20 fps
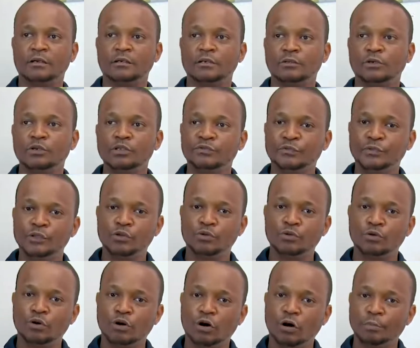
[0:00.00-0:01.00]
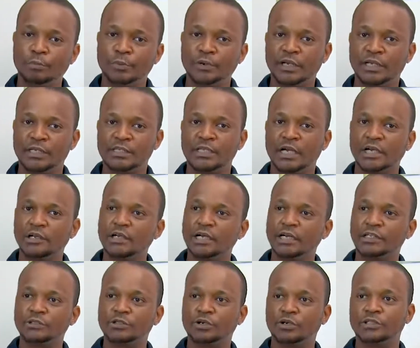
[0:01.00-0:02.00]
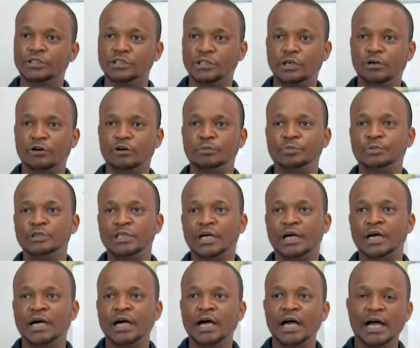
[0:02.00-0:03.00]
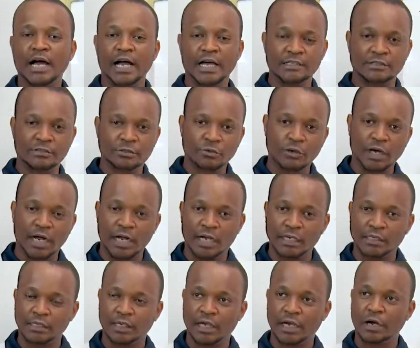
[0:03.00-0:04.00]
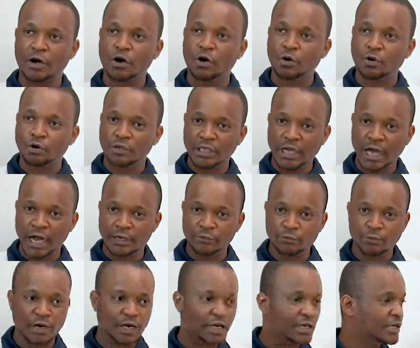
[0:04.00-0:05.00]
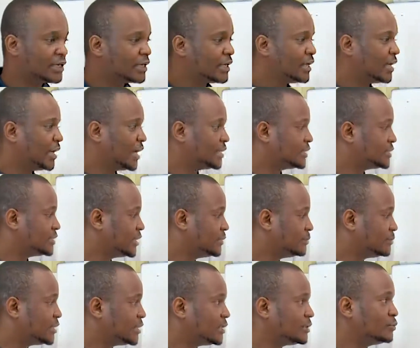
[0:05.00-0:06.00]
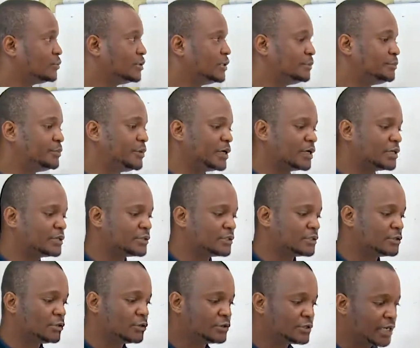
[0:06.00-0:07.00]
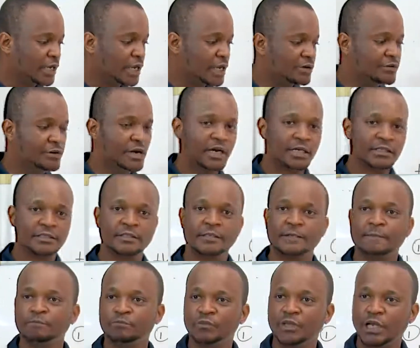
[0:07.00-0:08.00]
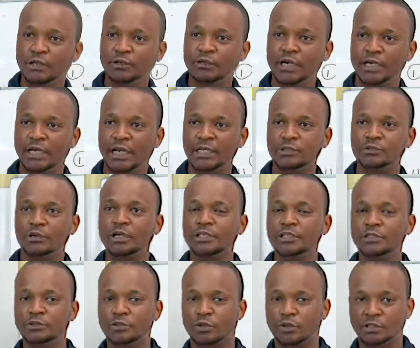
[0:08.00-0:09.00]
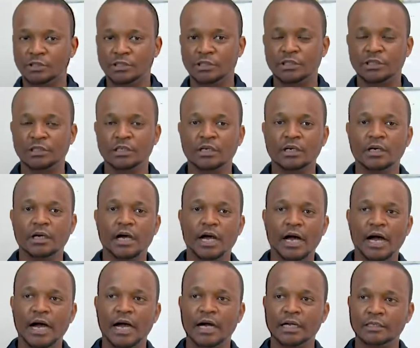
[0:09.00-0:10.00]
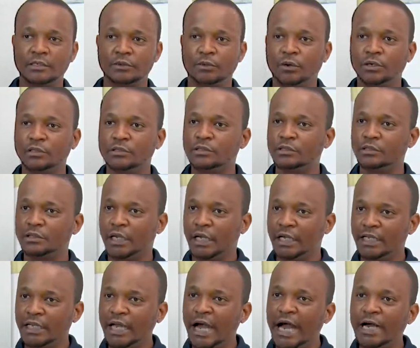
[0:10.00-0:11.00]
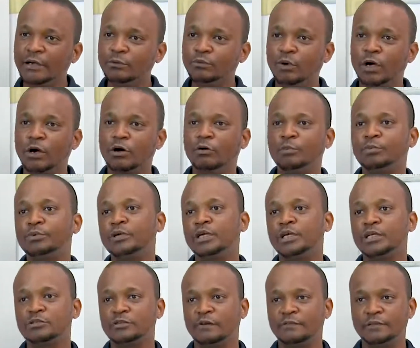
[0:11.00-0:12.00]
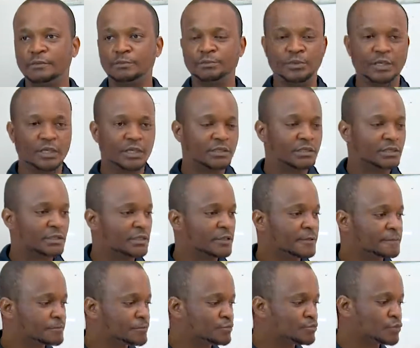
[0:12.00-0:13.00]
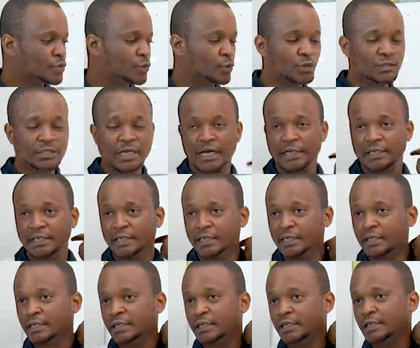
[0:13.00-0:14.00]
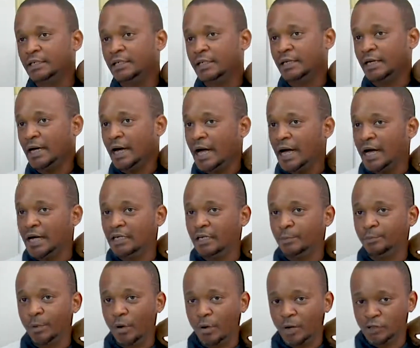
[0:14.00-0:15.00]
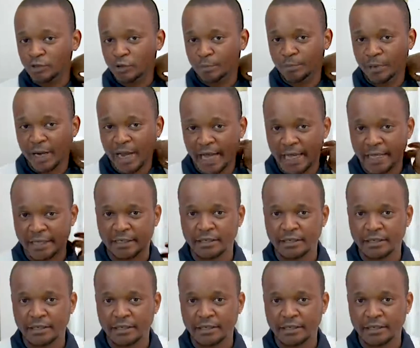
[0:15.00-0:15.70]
Those physical components that you can touch in a computer are called the hardware. And same thing with the PLC, those areas that you can actually touch are the what? Are the hardware components of the PLC. What are they? They are the power supply.